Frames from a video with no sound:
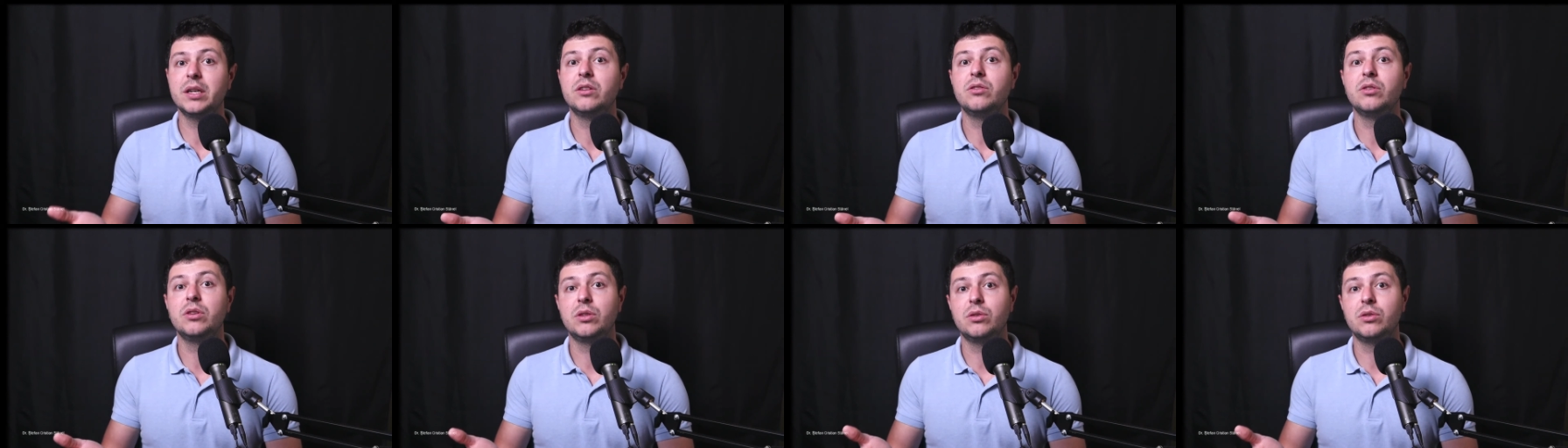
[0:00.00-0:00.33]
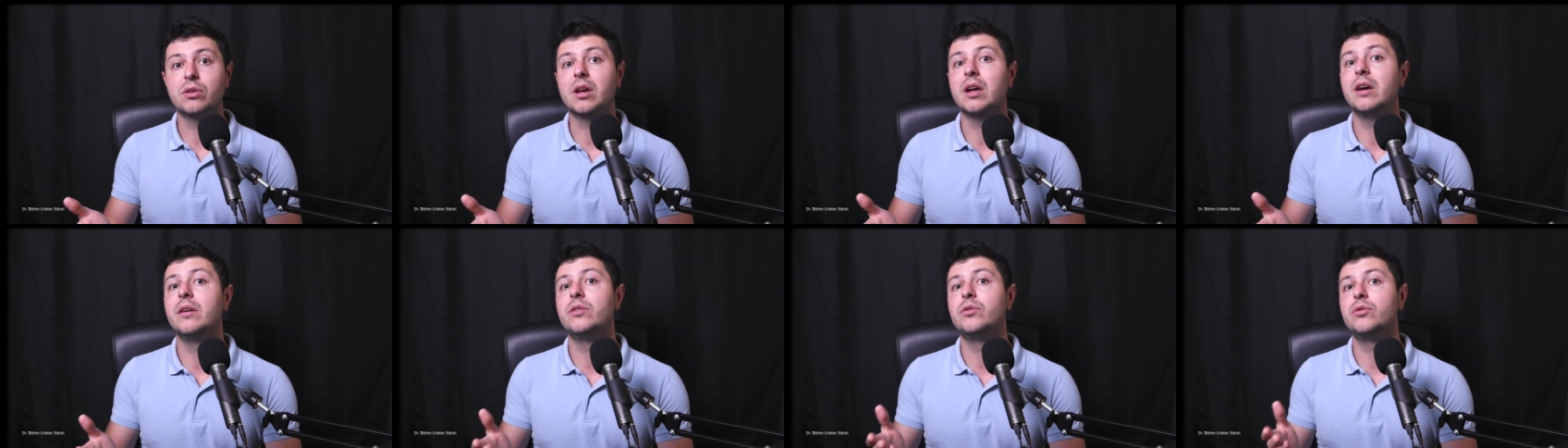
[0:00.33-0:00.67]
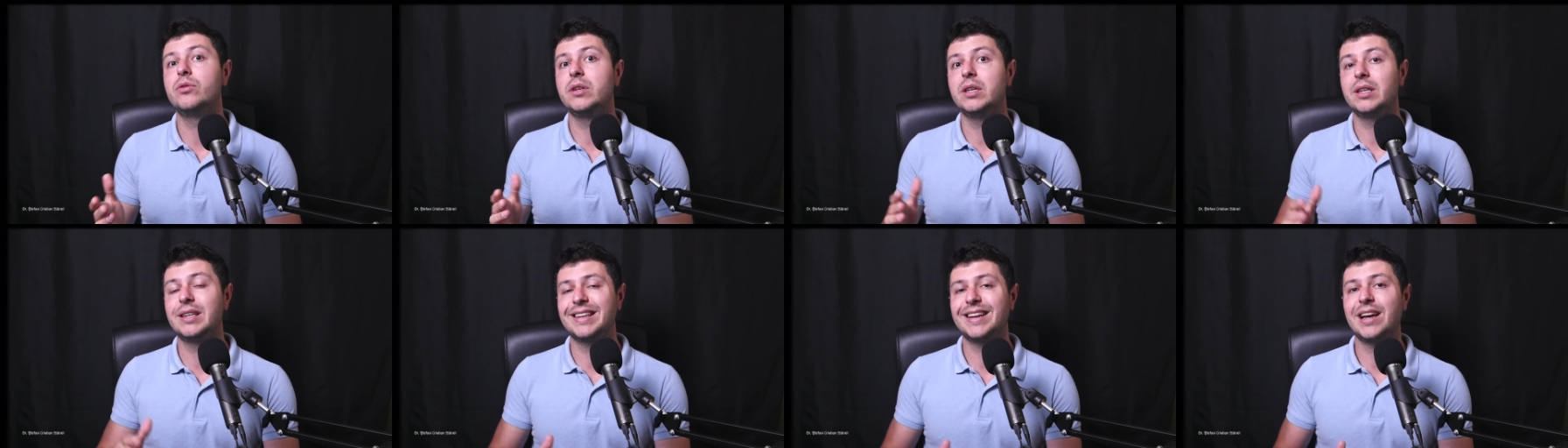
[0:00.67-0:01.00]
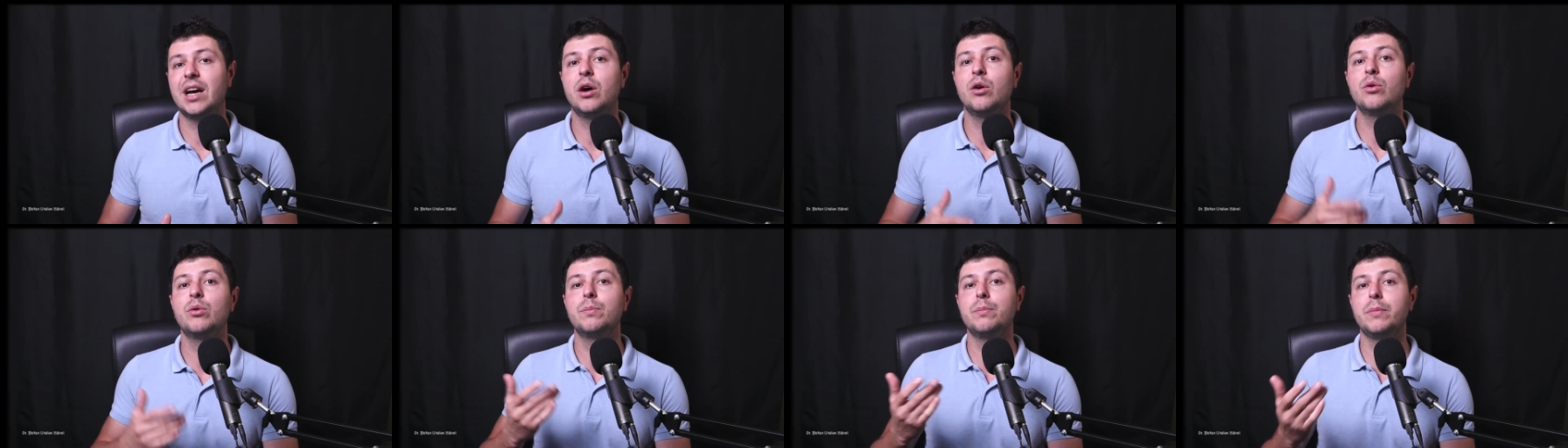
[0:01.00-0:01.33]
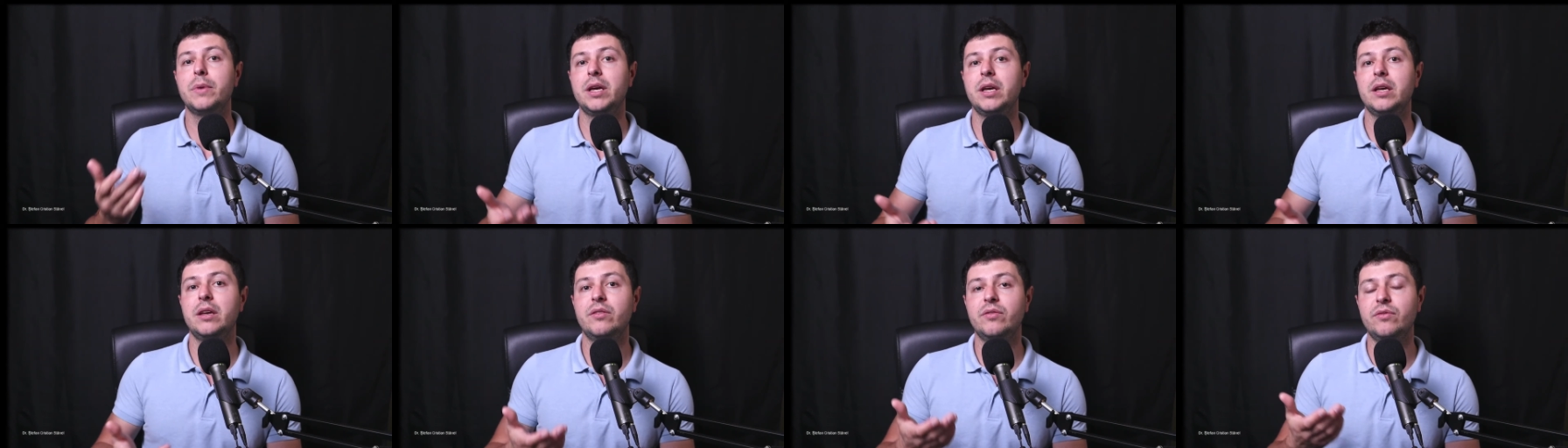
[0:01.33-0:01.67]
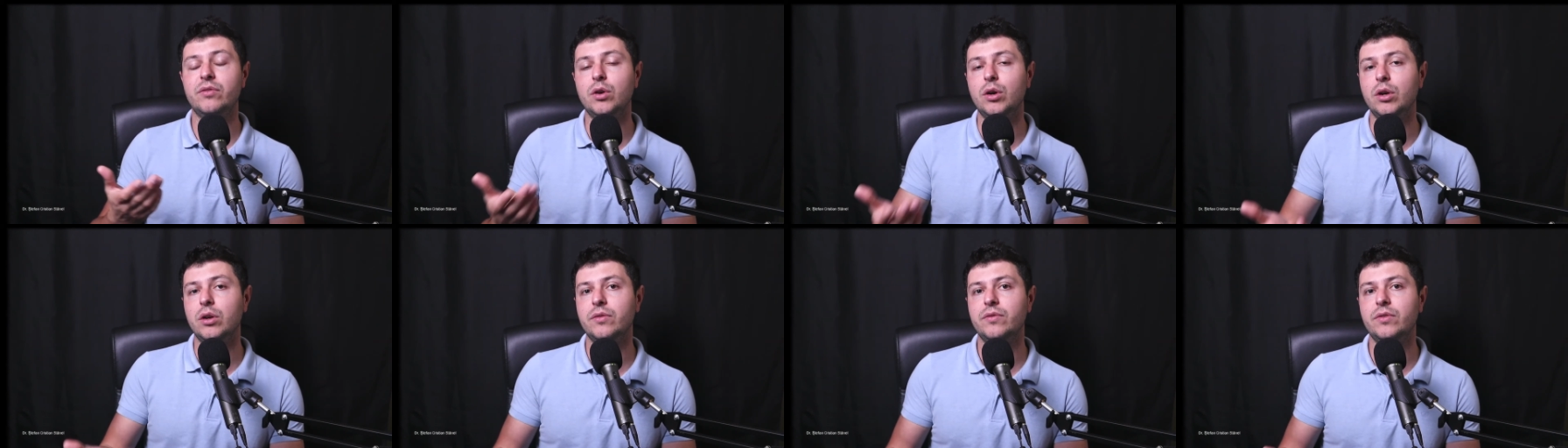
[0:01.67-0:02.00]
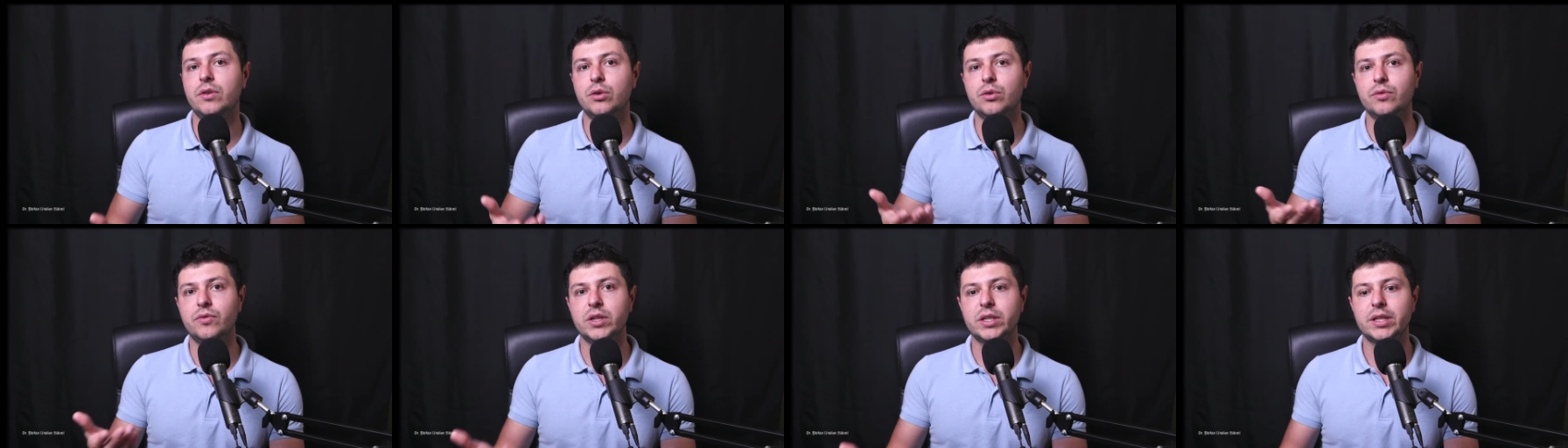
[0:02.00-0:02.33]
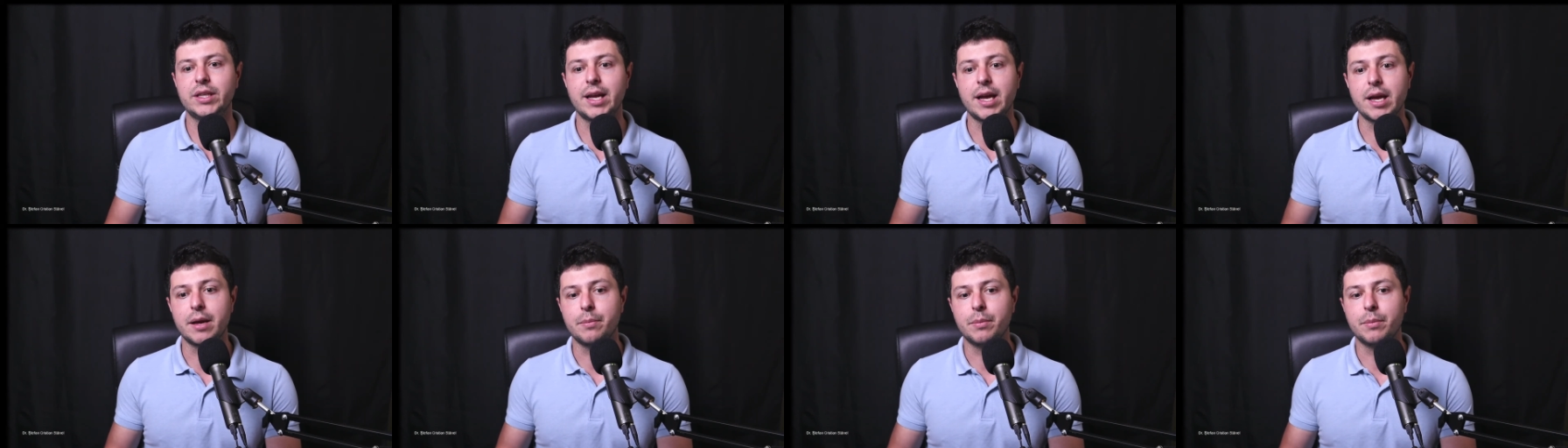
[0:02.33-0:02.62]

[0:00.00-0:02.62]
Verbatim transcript: to country and how it may evolve over time.